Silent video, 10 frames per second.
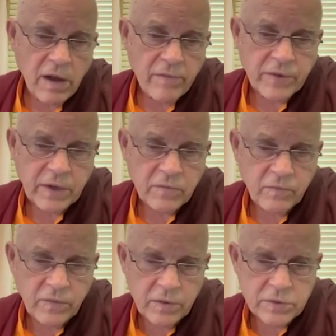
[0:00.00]
of
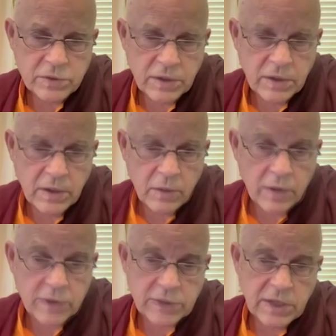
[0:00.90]
confusion,
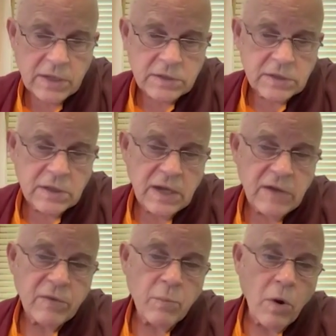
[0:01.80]
which leads to
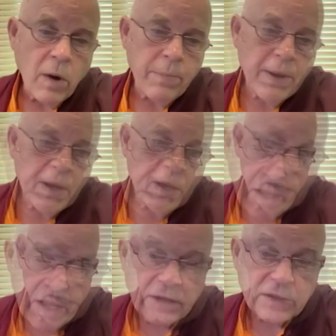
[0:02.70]
even more pain
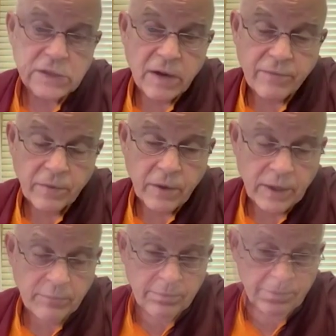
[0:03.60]
and
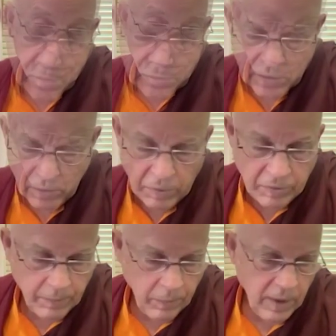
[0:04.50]
suffering. So,
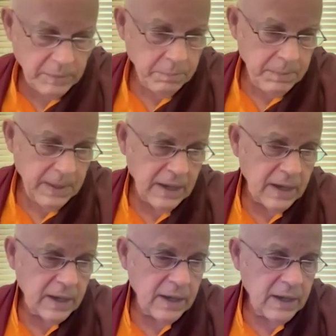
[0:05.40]
the point
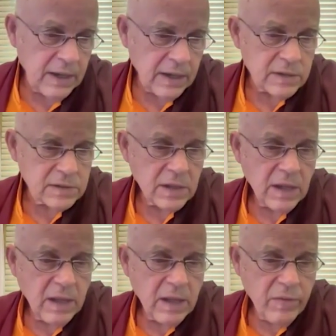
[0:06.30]
being is
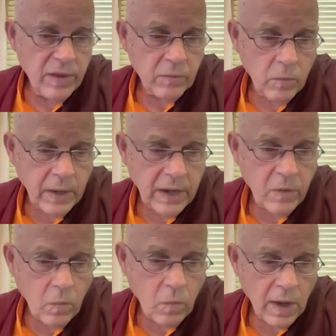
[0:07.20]
that we
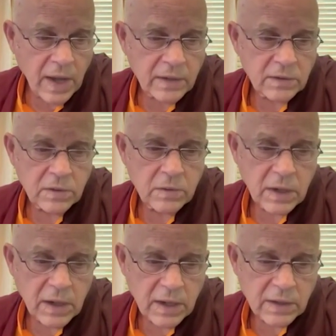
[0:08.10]
want to
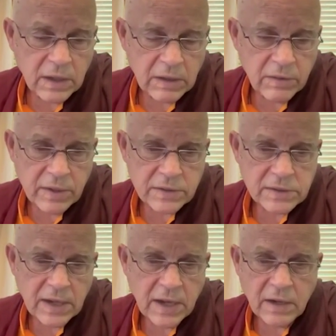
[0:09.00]
cut
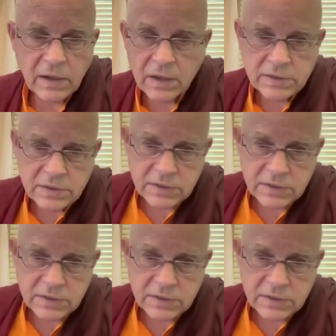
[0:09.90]
this endless